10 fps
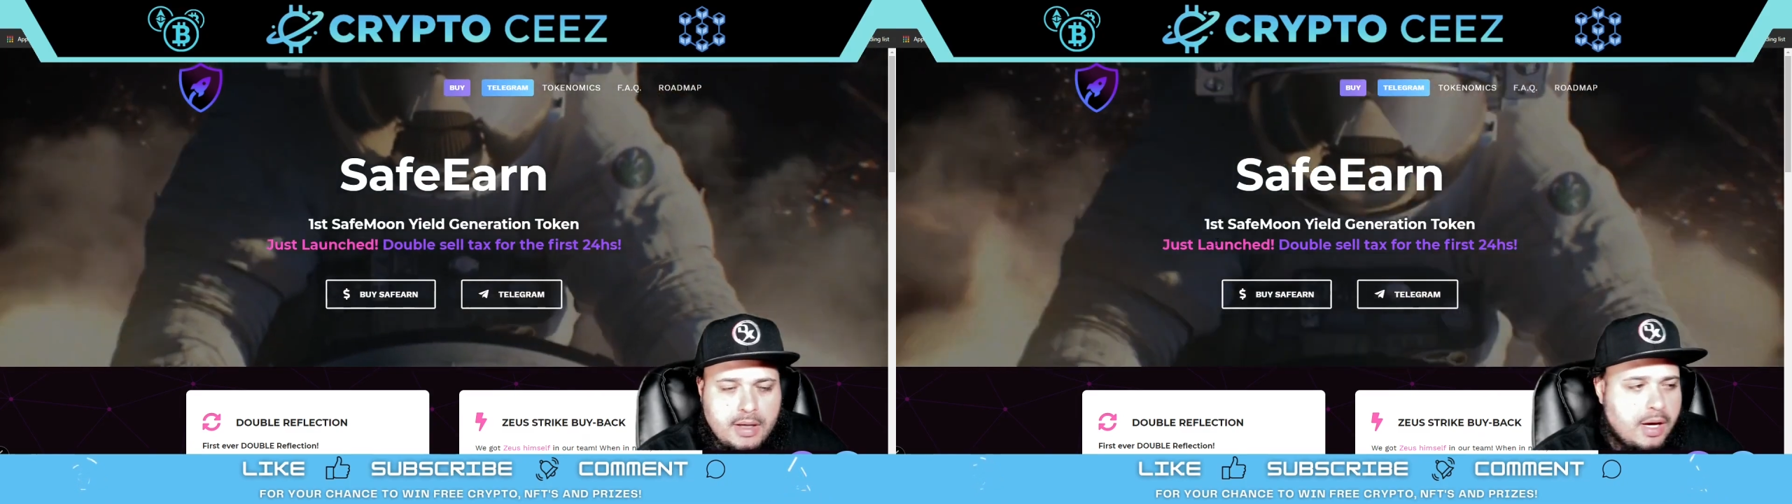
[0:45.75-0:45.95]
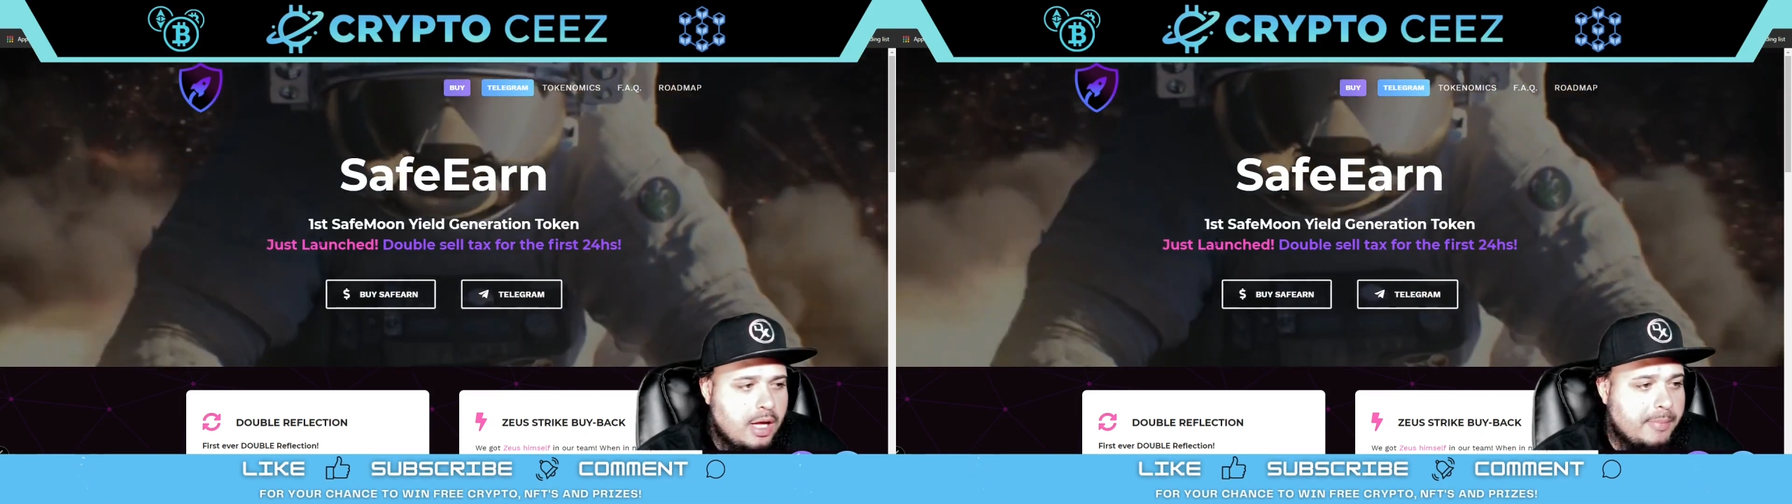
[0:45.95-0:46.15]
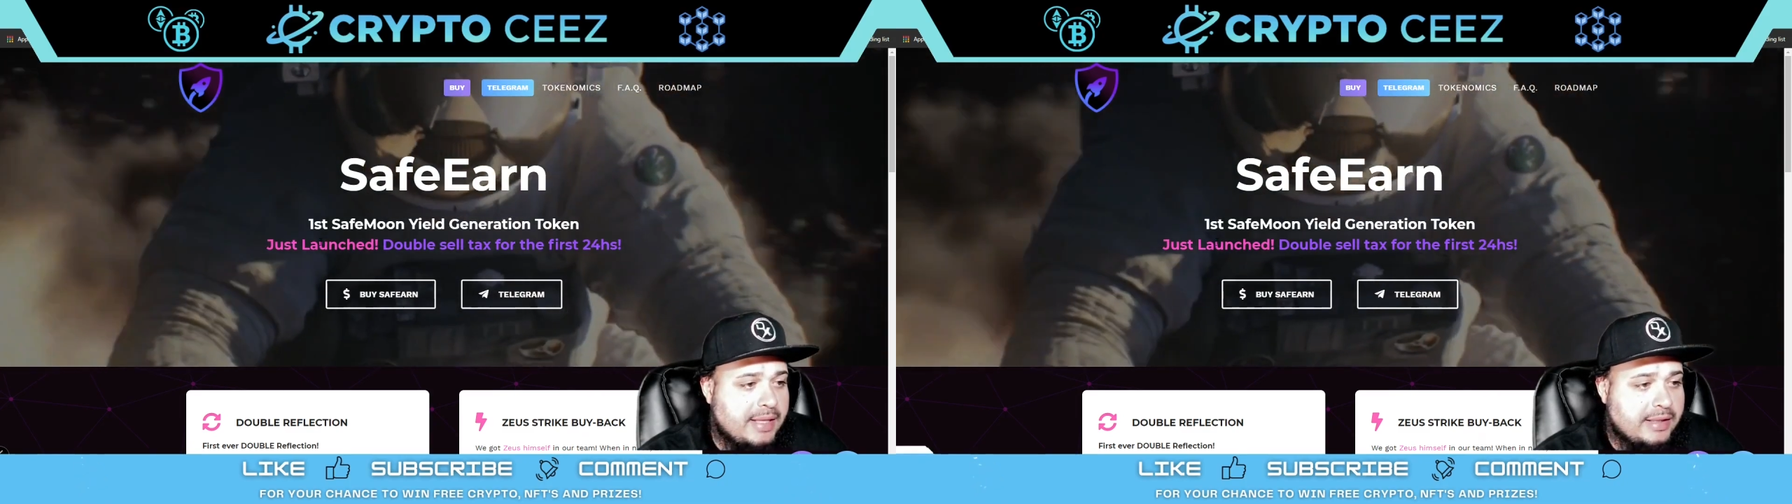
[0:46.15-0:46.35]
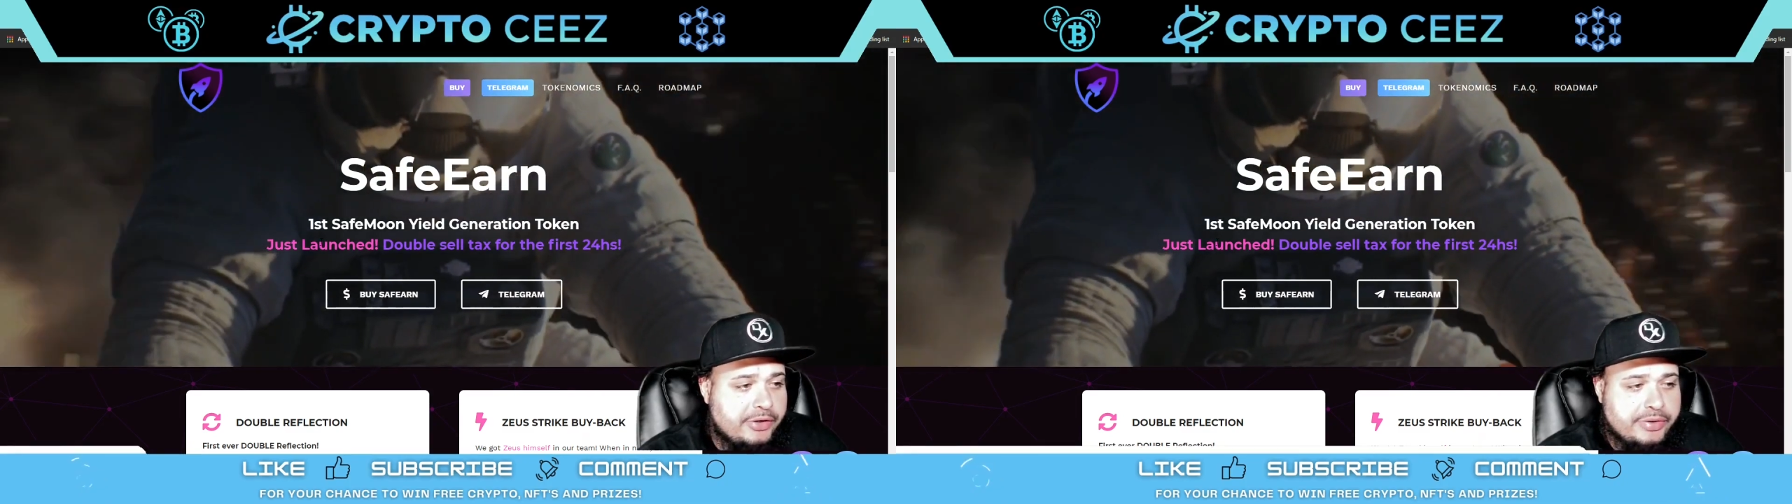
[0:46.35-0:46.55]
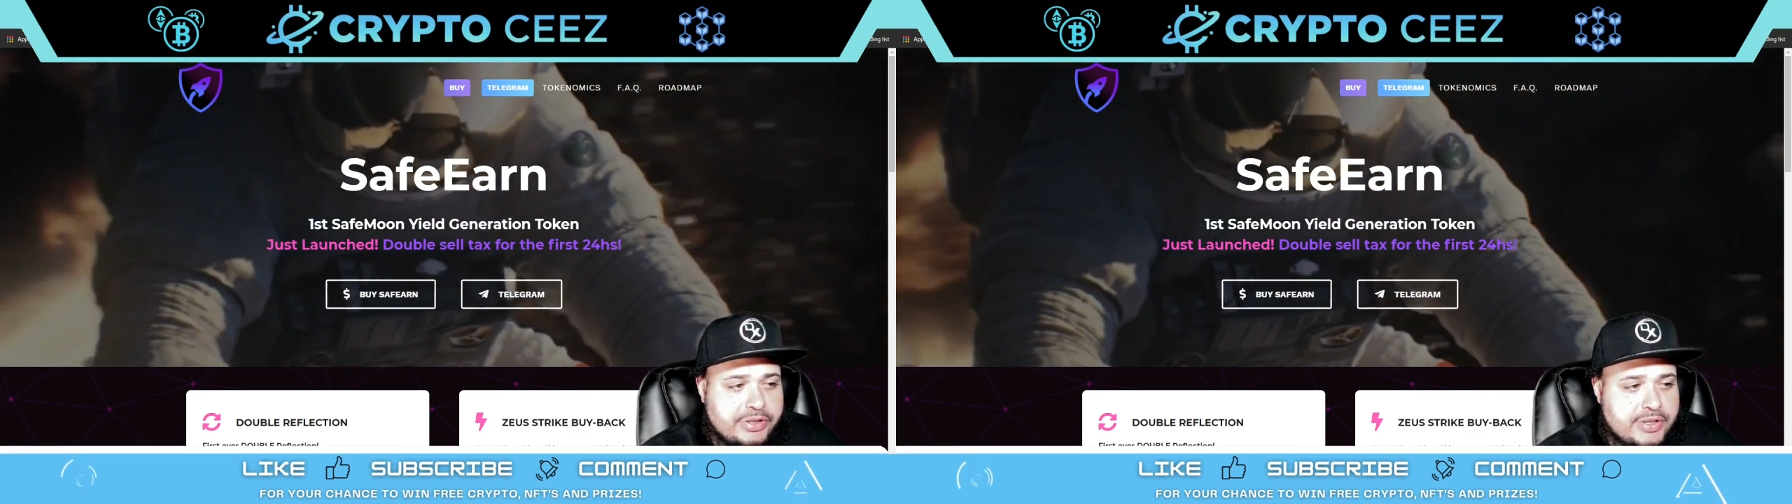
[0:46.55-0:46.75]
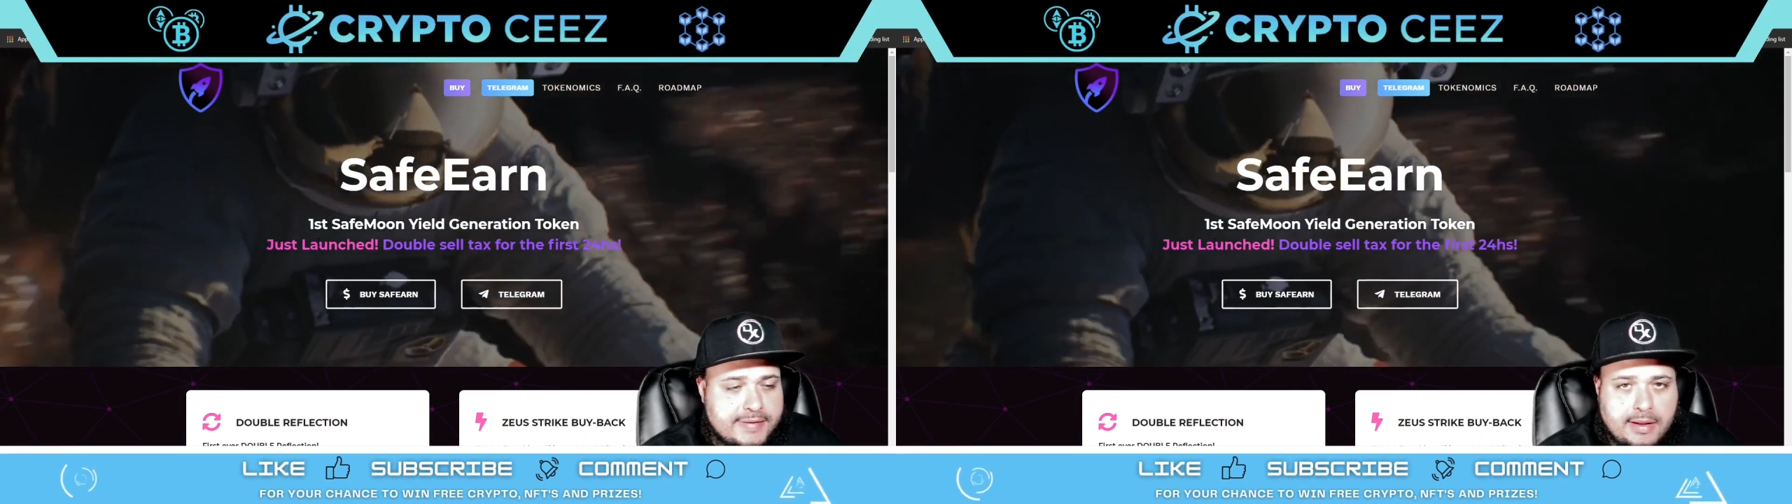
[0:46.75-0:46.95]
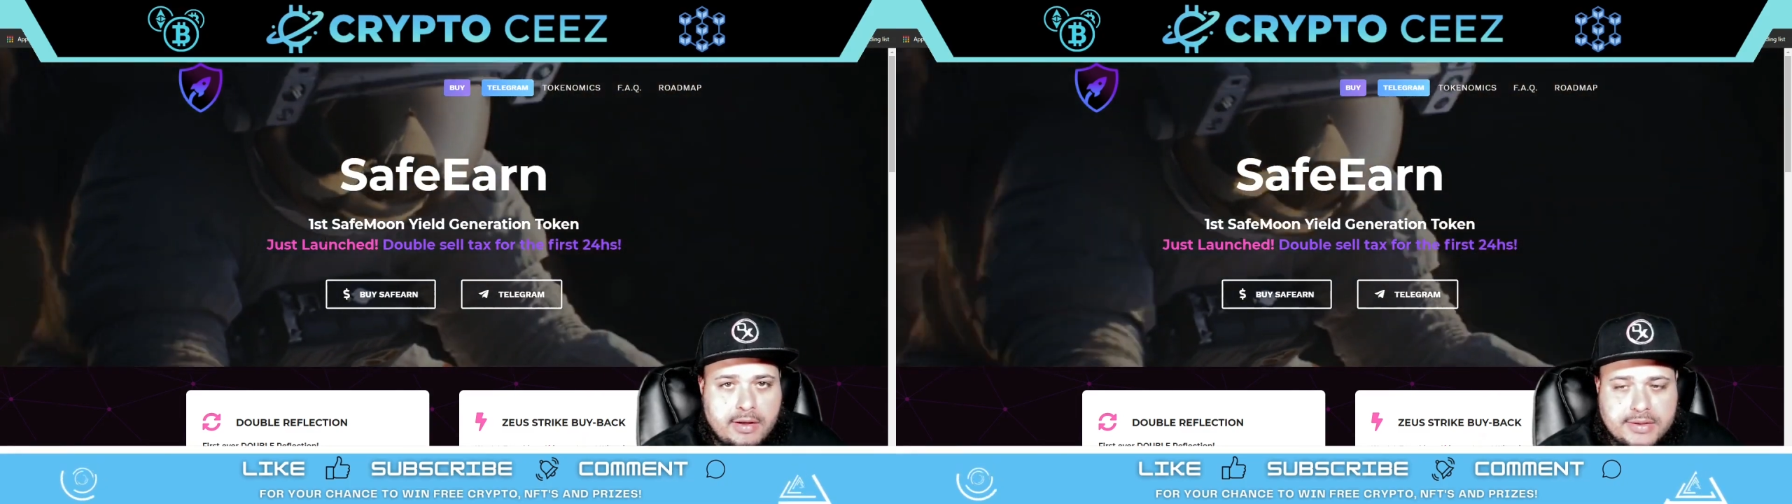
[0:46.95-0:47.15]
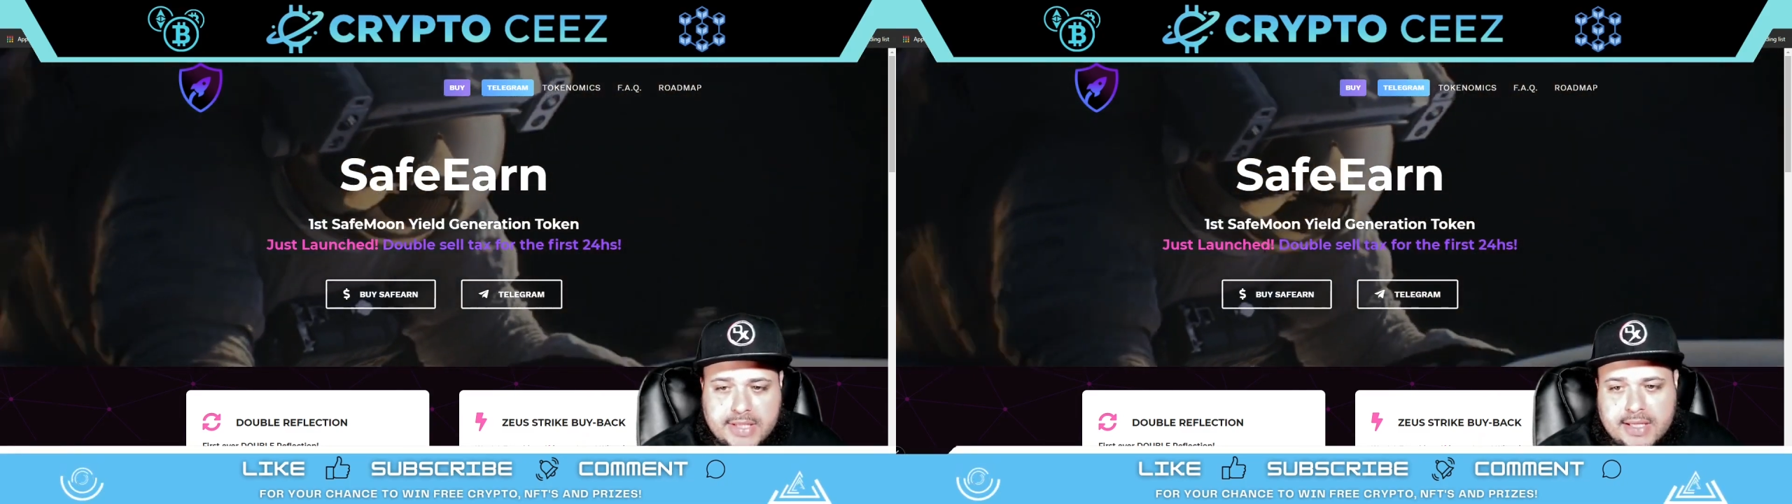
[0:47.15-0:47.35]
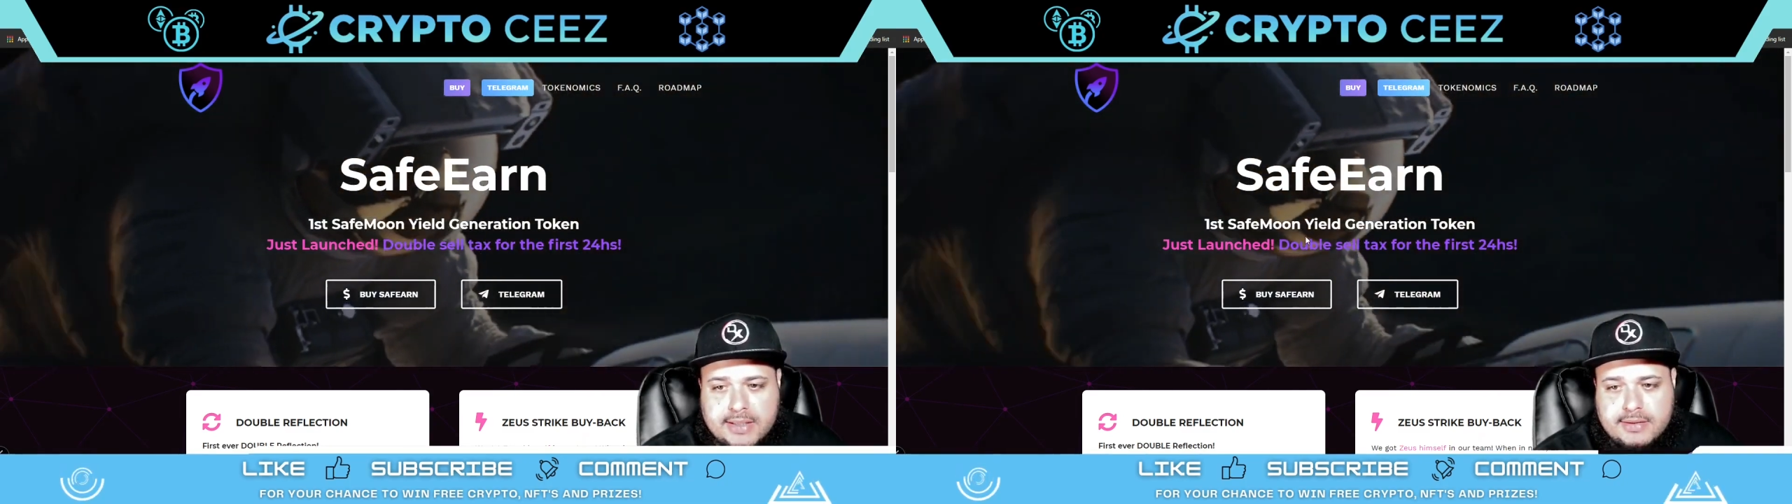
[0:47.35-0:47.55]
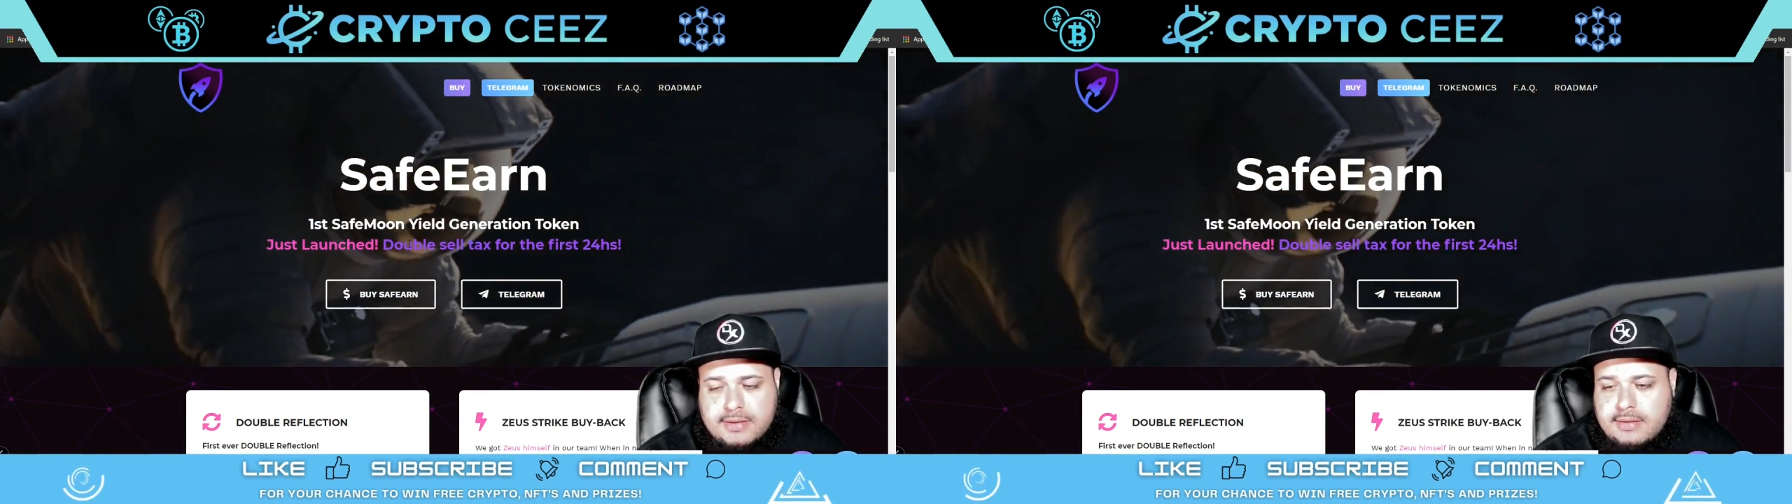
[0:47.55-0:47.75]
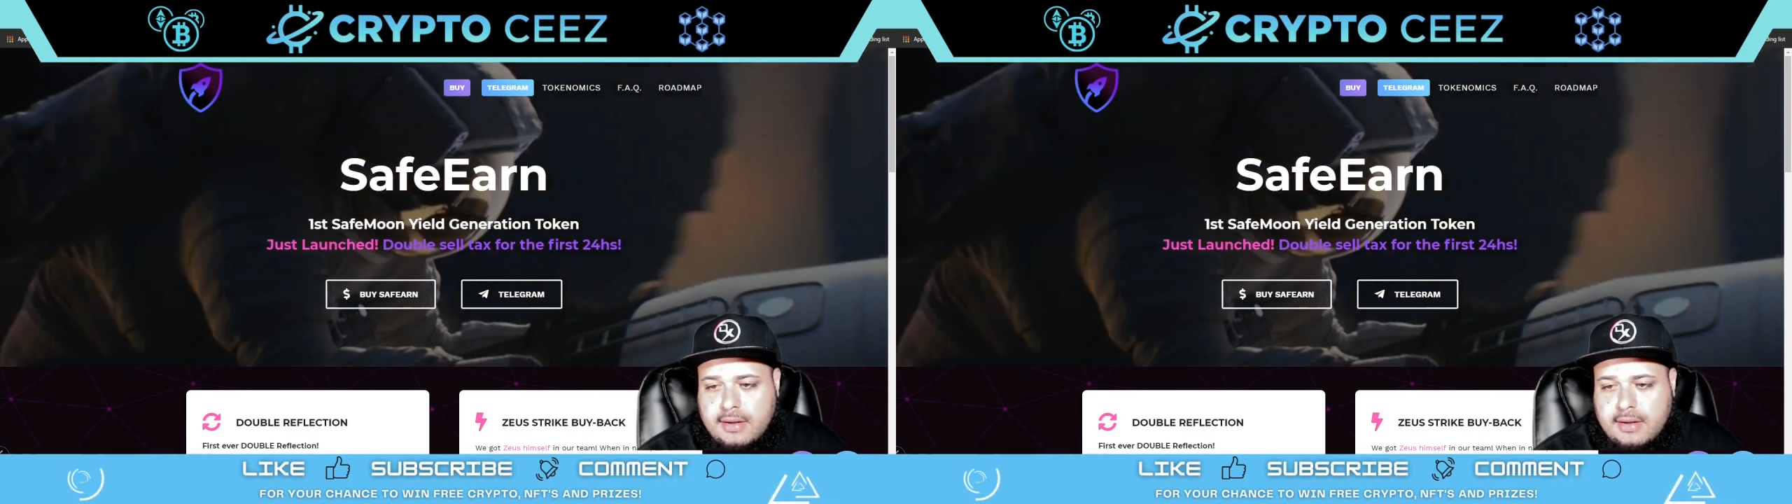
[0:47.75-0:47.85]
It literally just launched, as